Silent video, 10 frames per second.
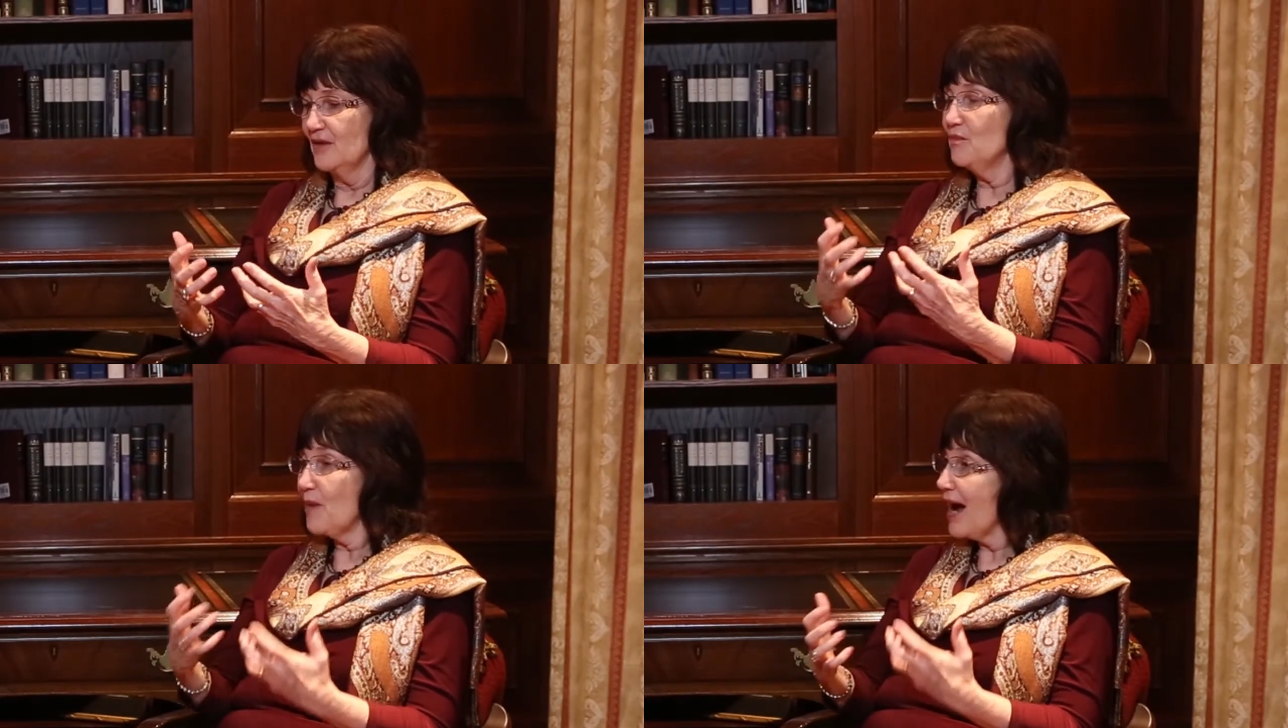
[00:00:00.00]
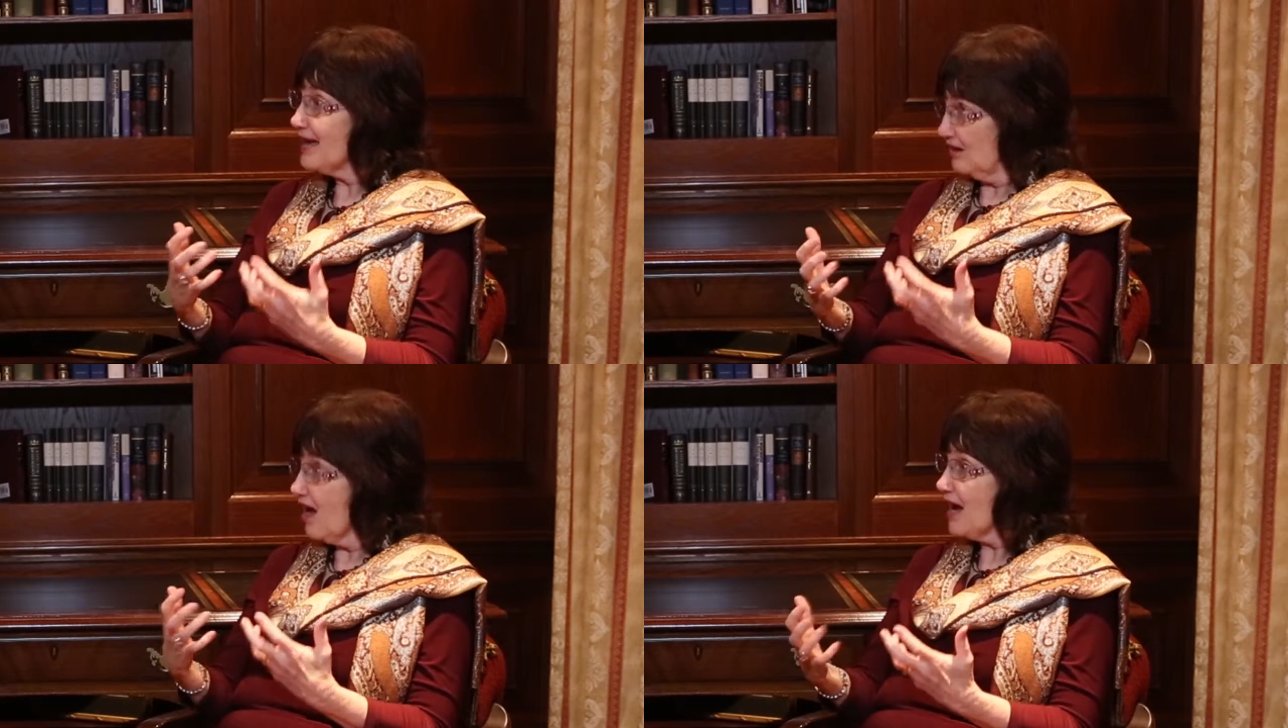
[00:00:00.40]

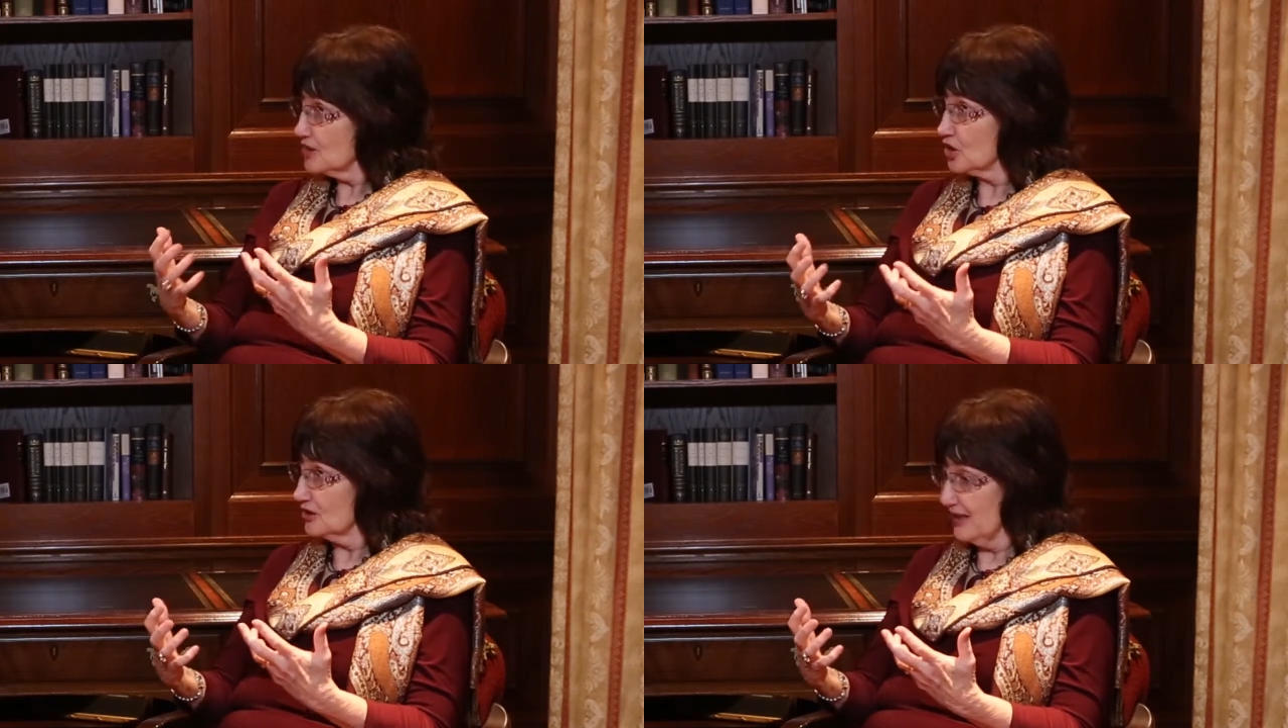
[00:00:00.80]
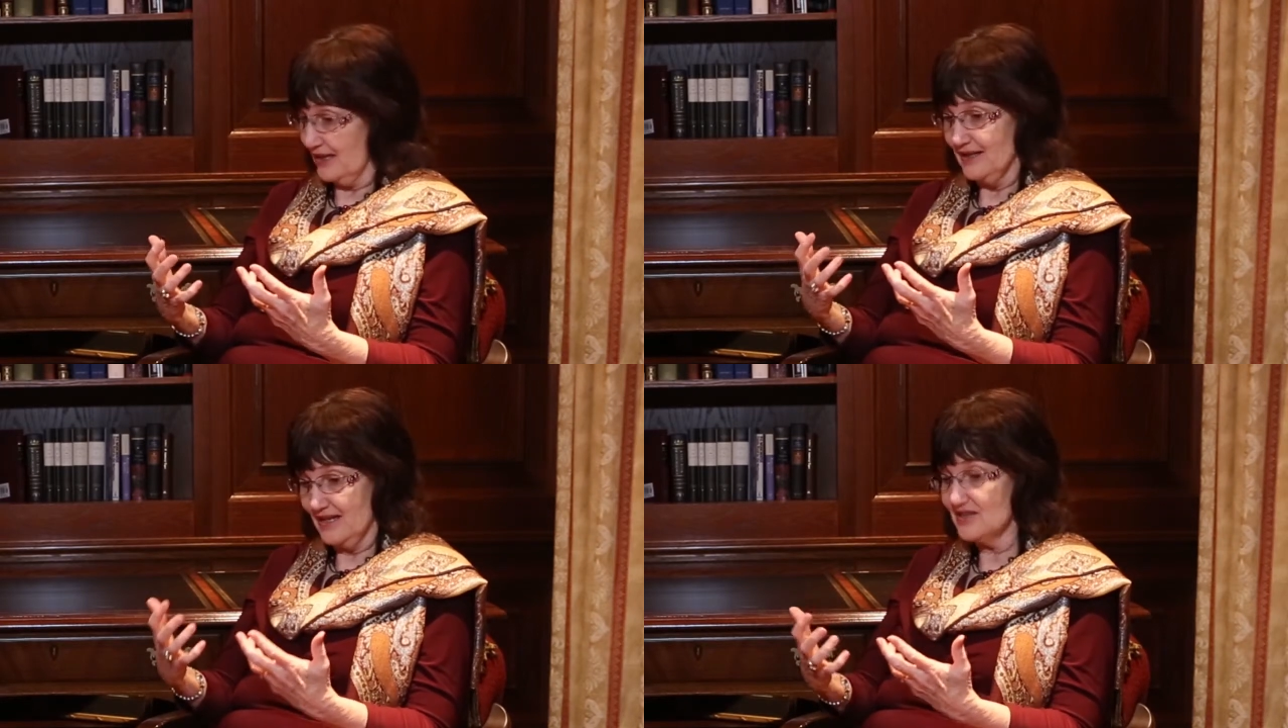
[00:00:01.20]

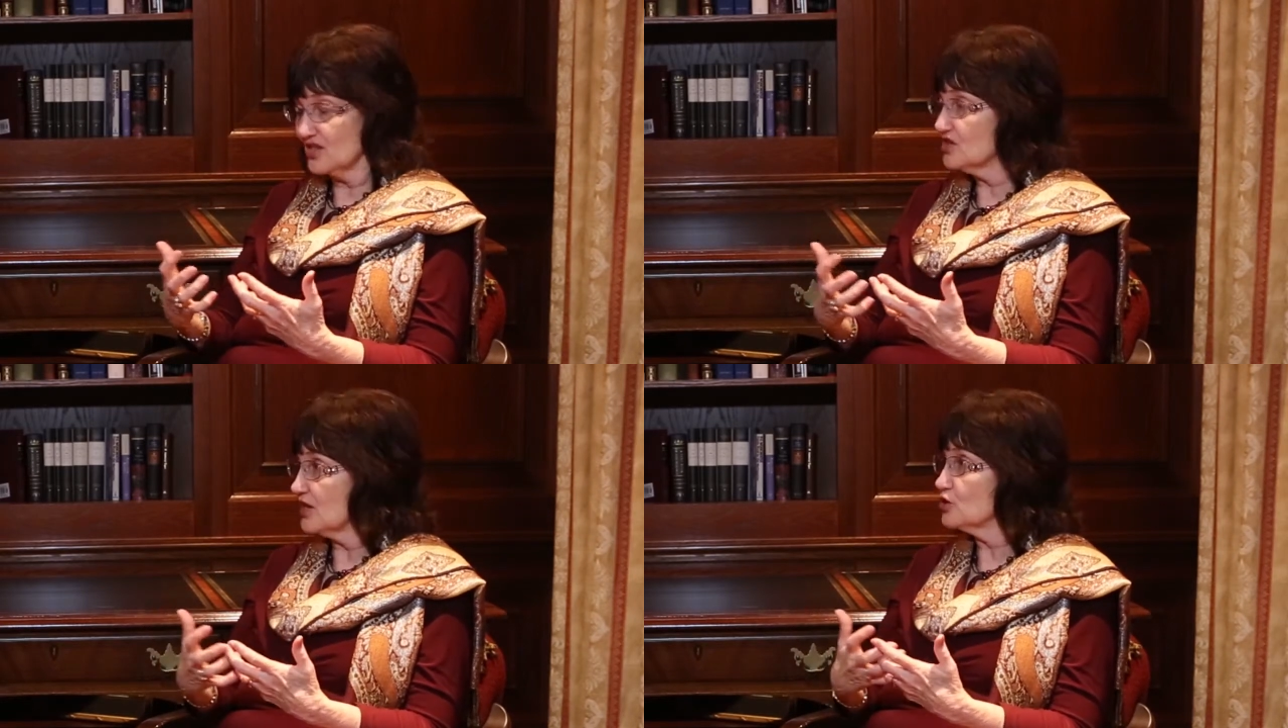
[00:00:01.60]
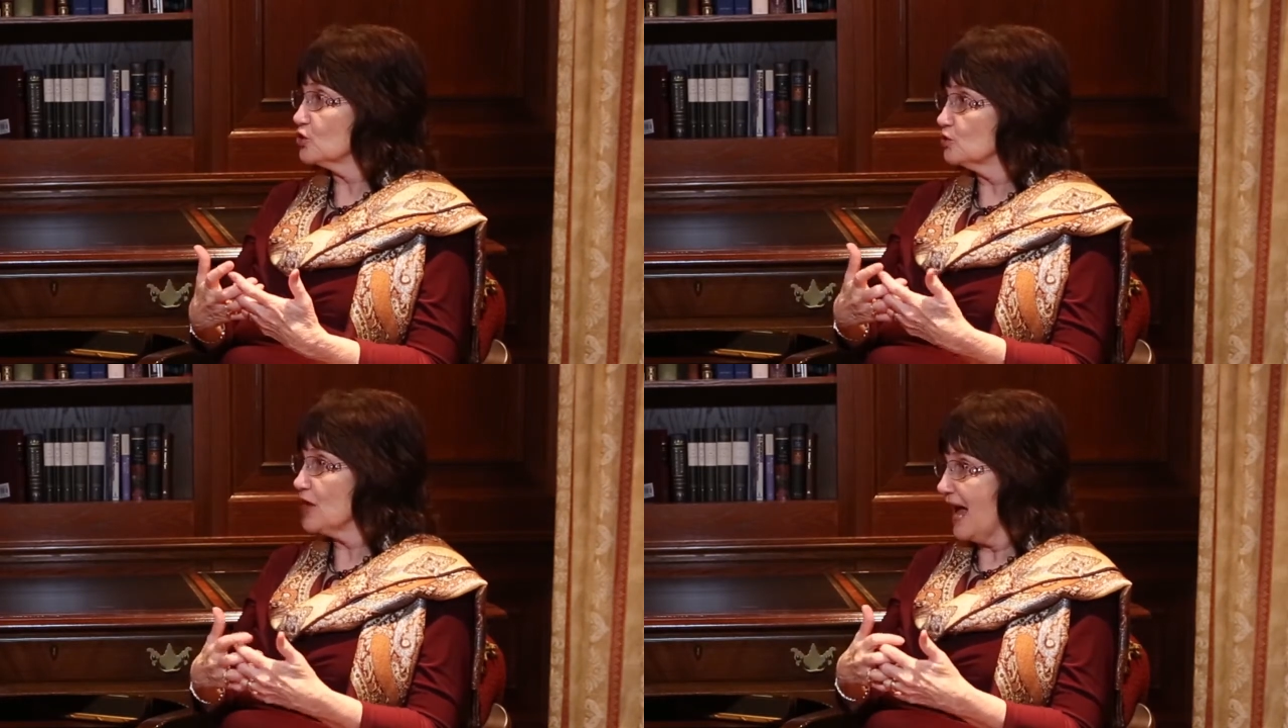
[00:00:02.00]
biologically, it's
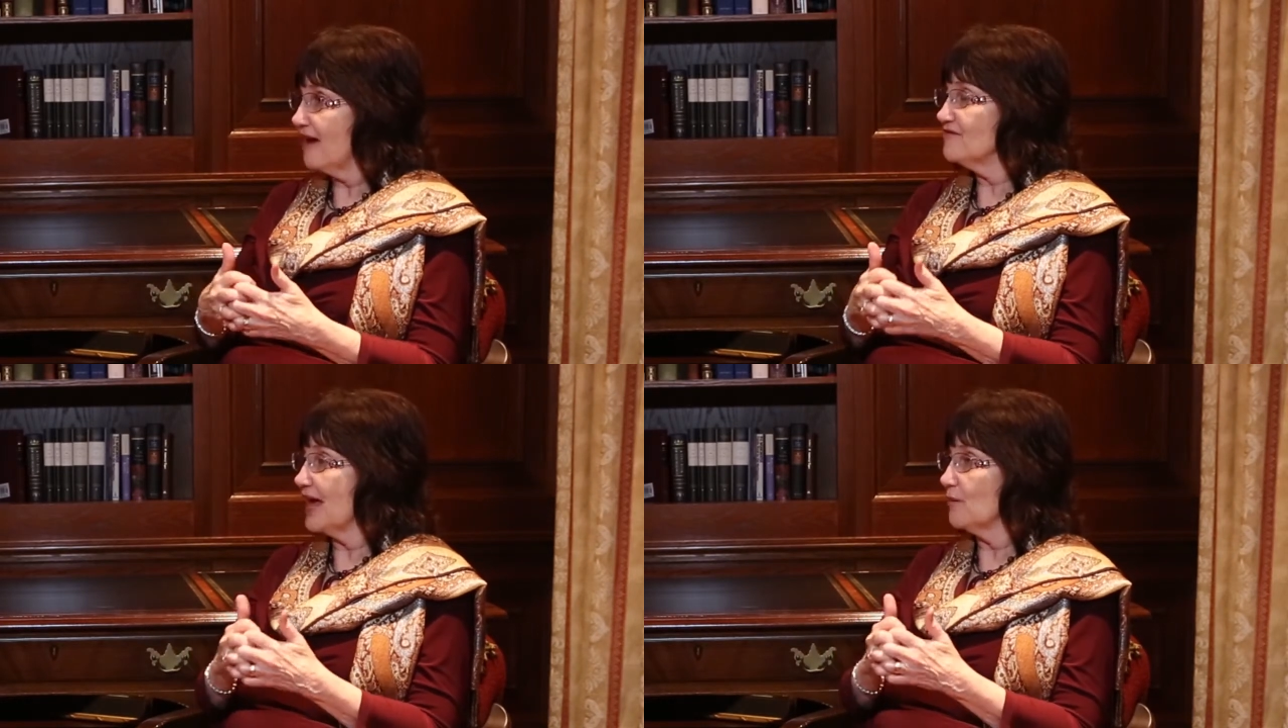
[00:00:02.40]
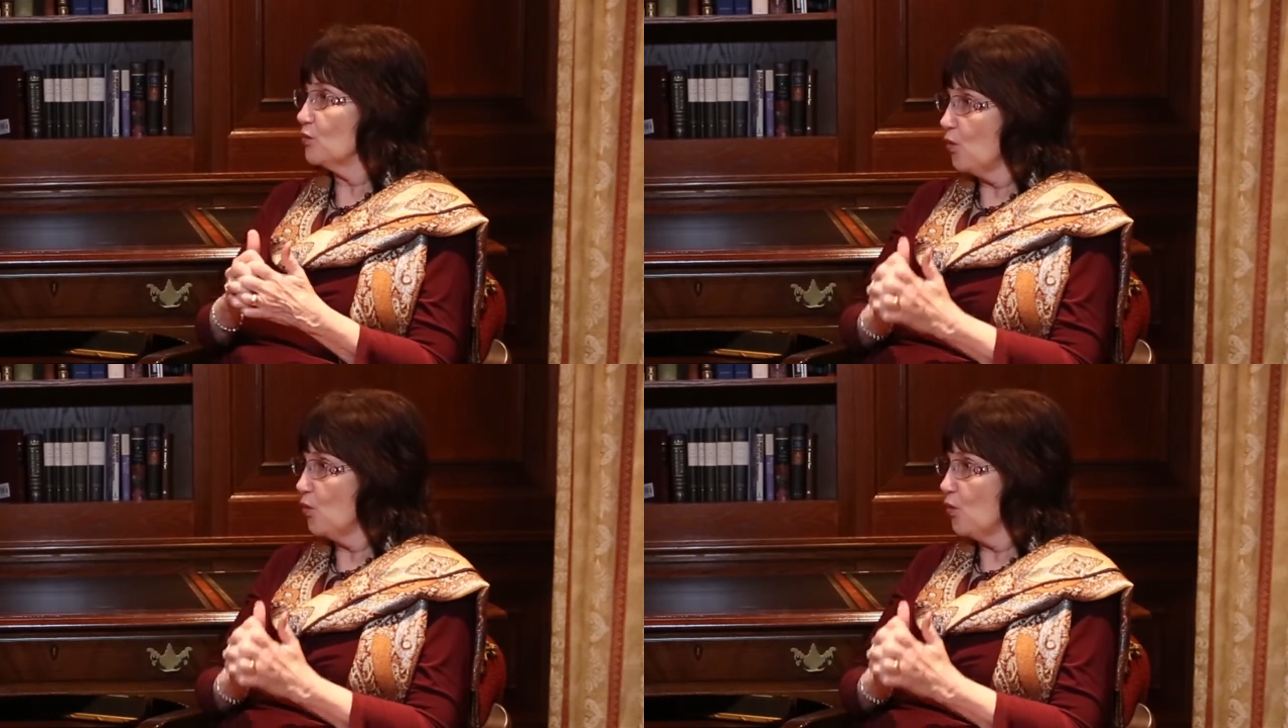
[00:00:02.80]
essential to have that